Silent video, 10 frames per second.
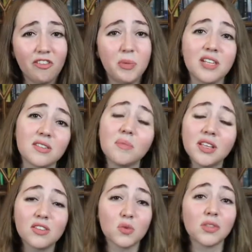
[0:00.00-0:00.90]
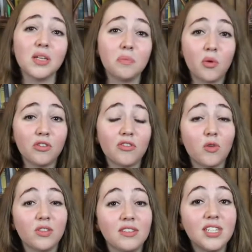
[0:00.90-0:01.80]
because something that's really important for
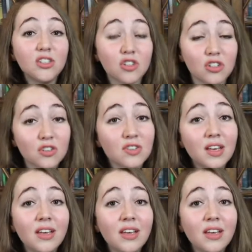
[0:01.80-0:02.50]
the teachers